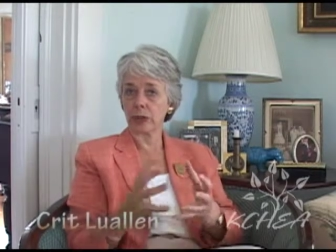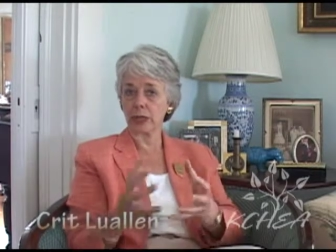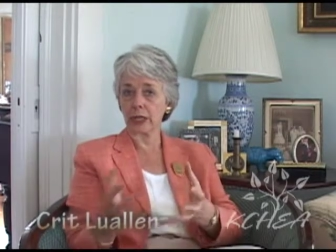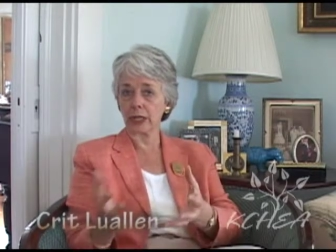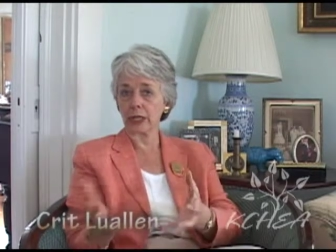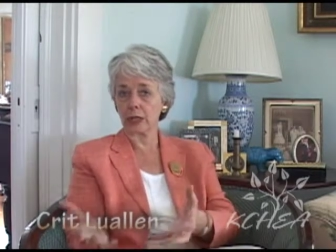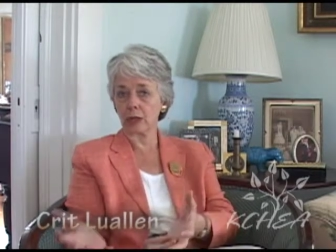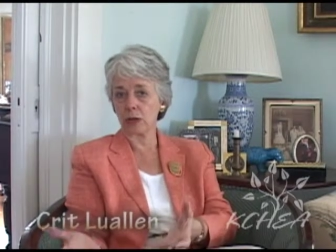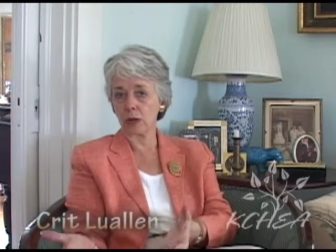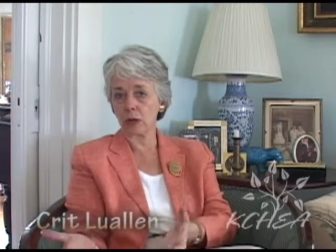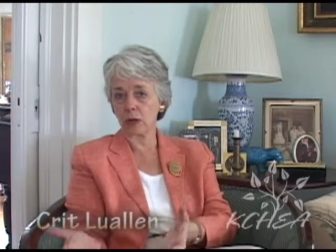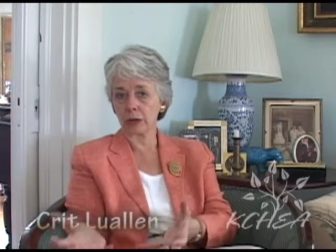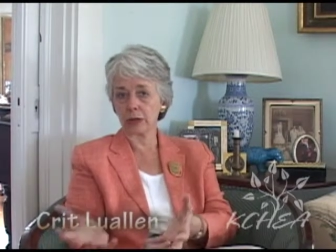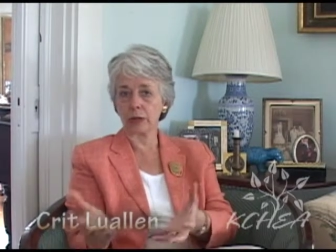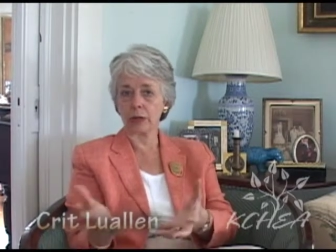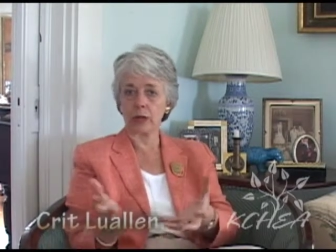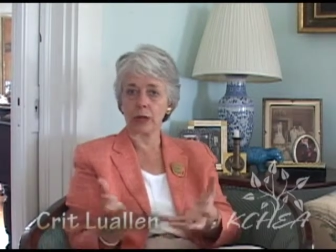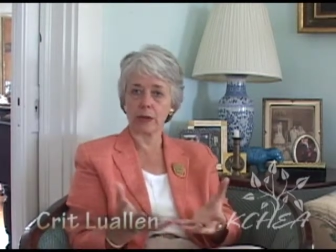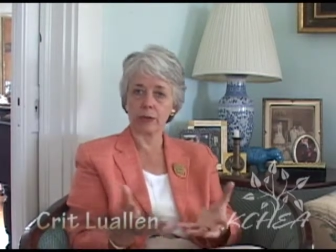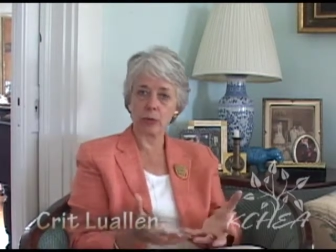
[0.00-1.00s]
bringing along the
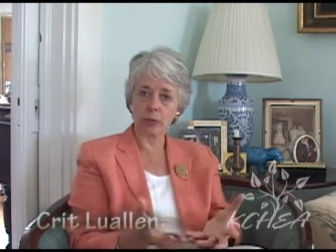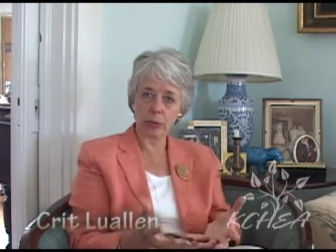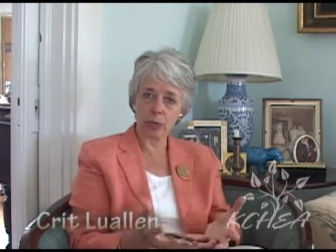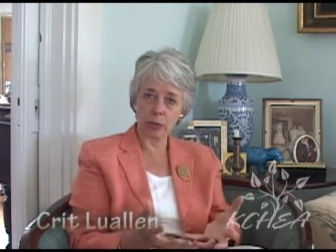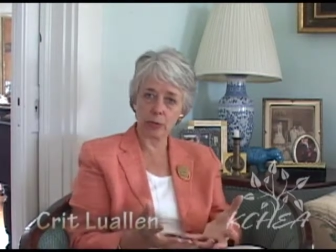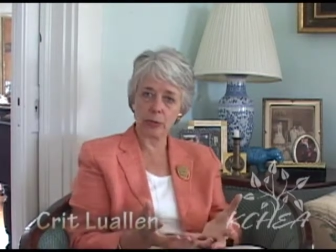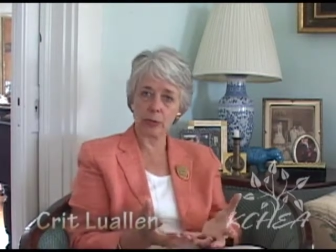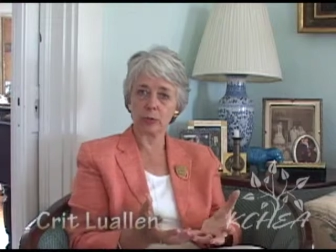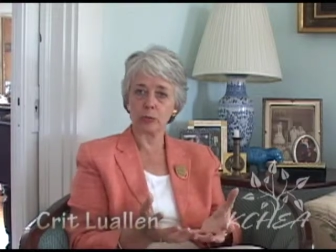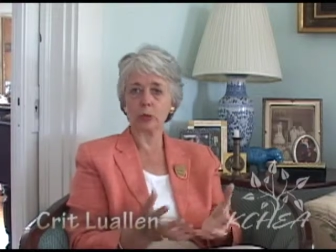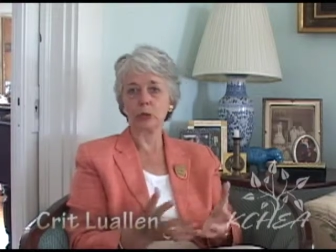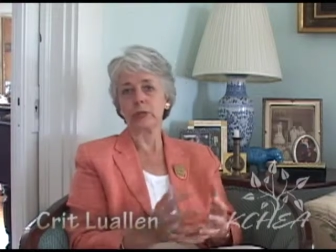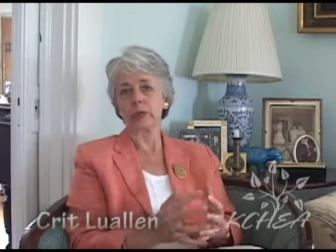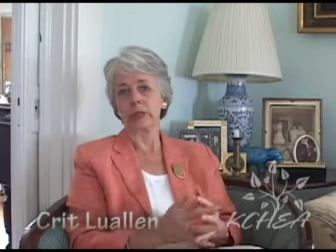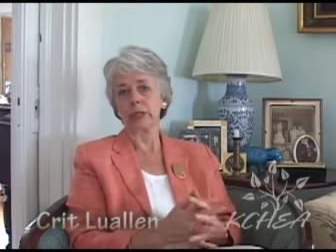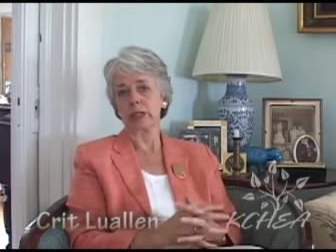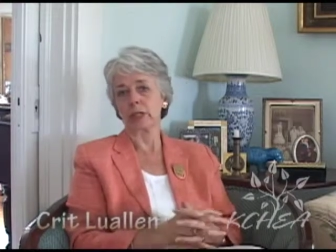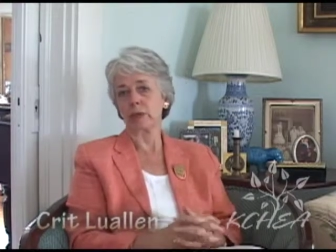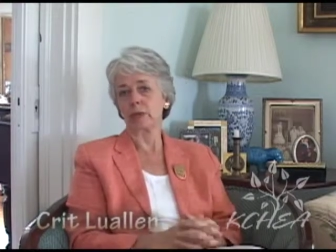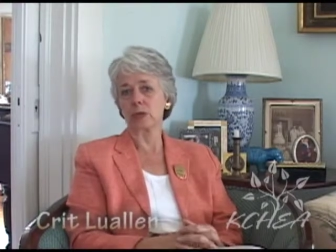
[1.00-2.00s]
craftspeople and
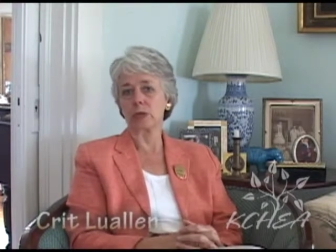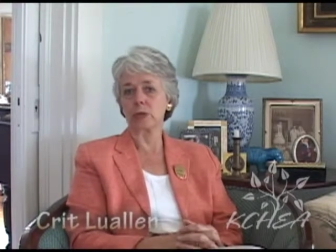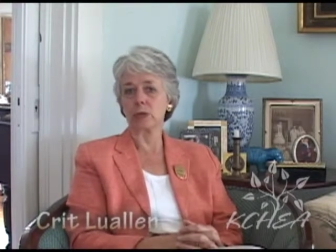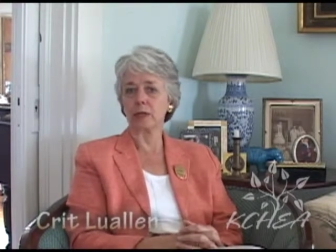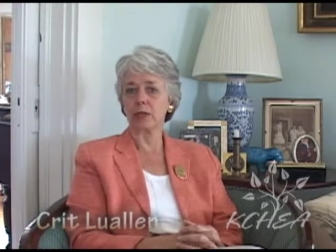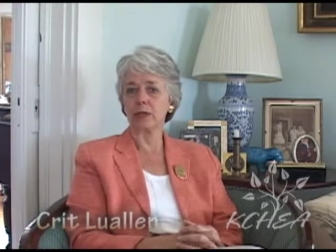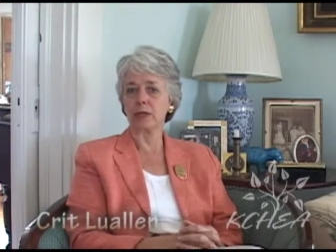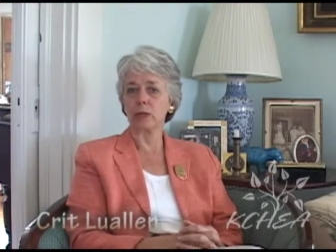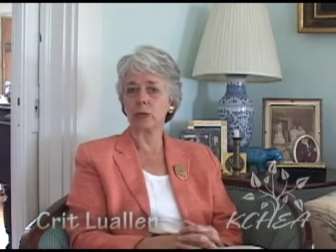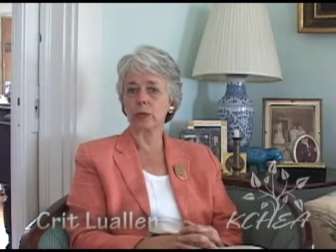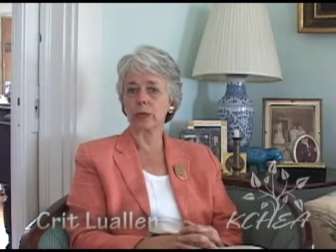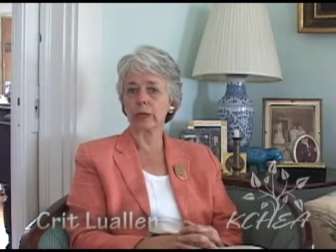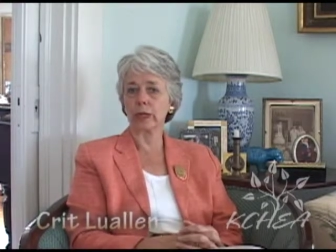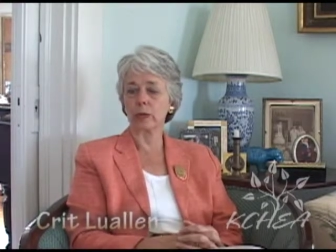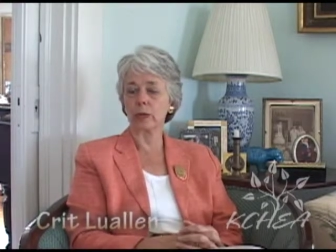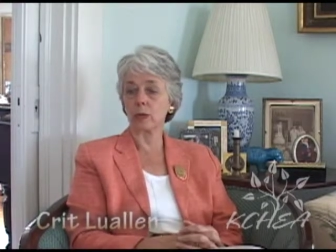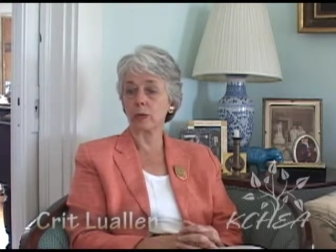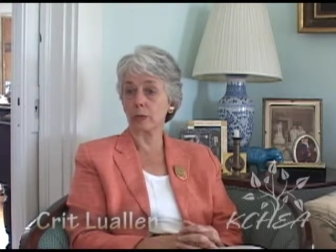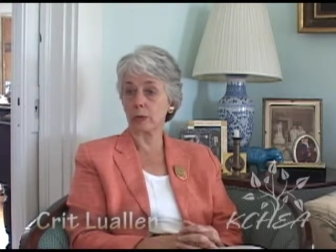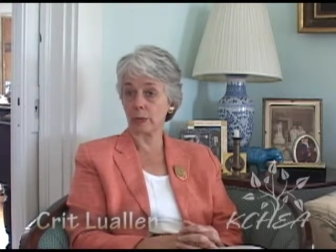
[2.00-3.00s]
moving them to a level where
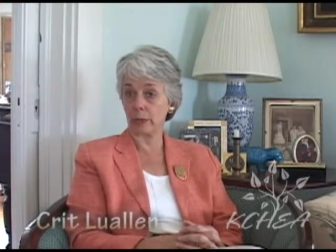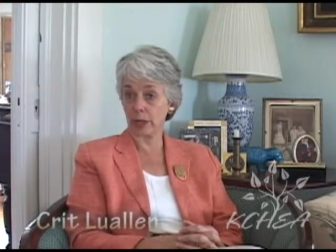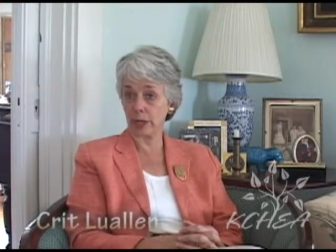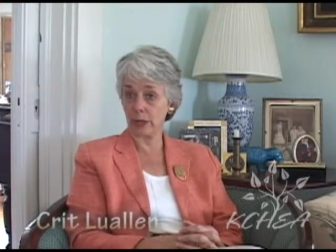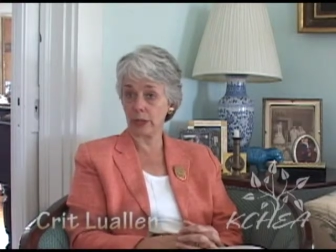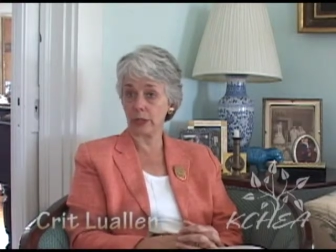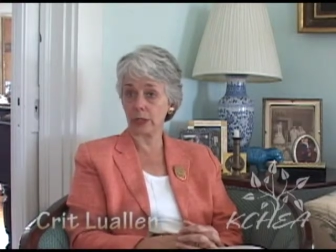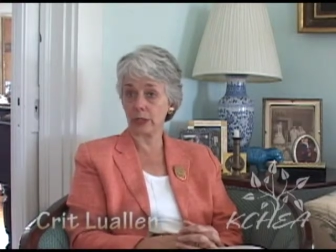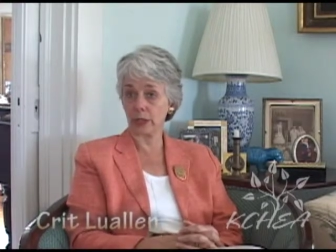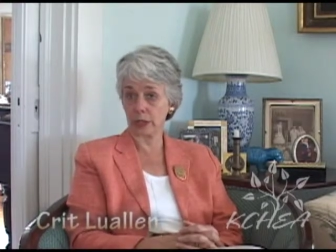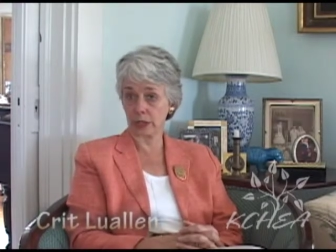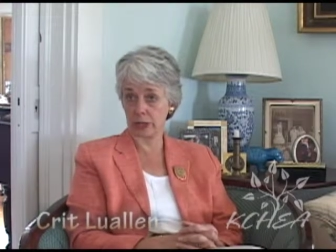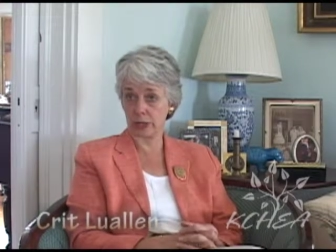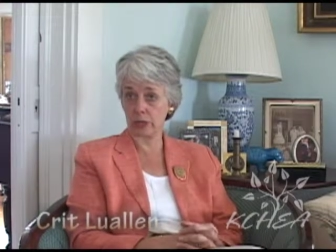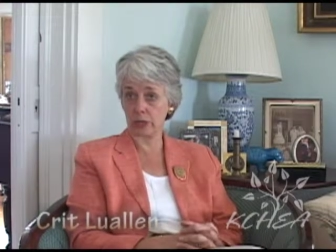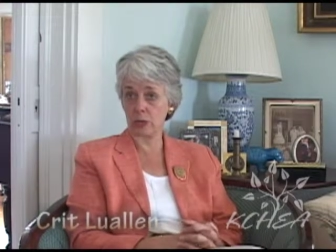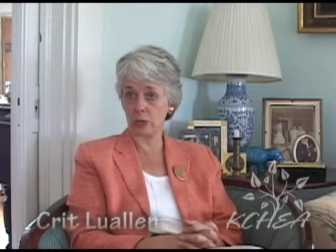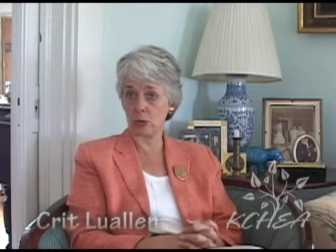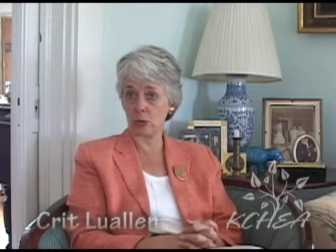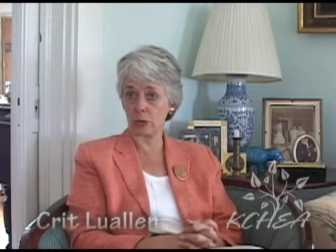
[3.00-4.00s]
they were prepared to
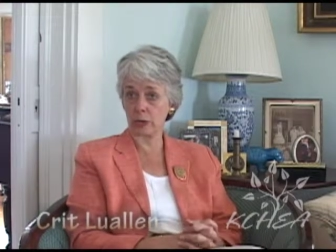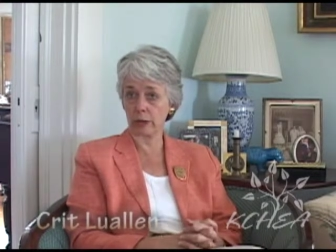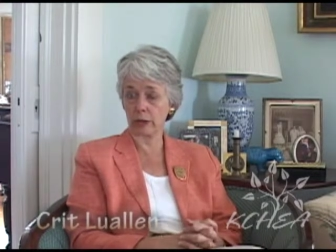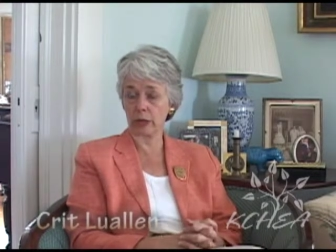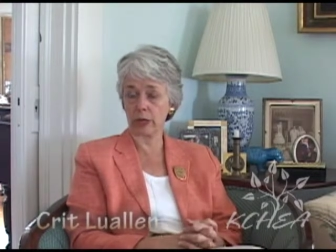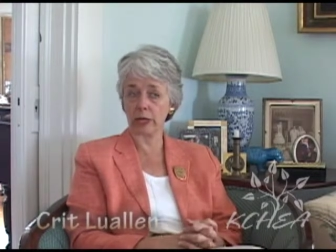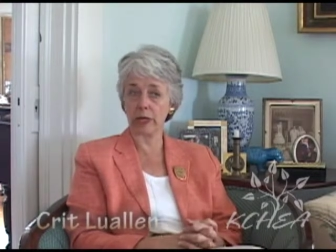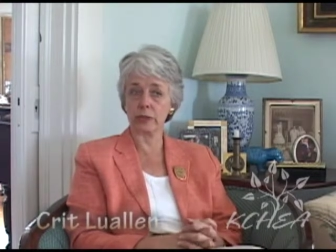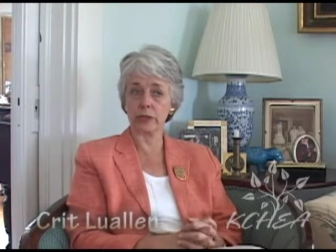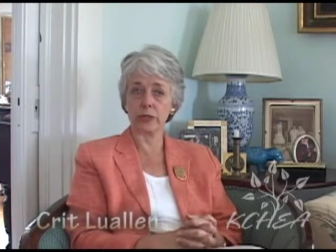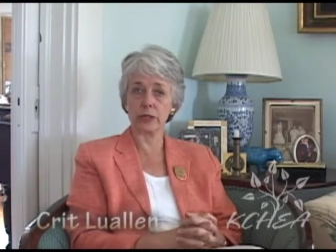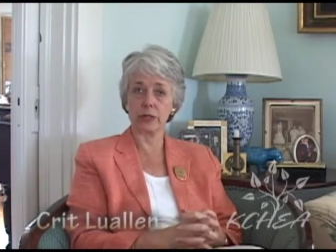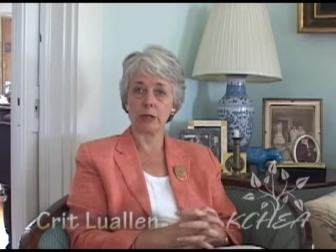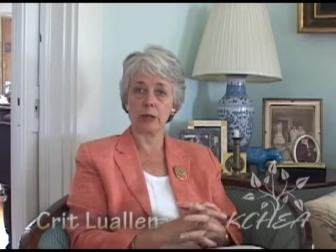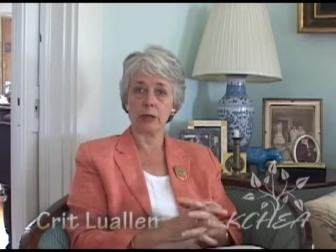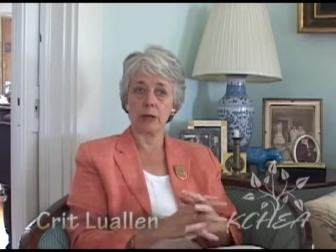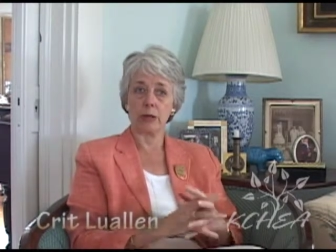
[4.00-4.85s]
sell more crafts,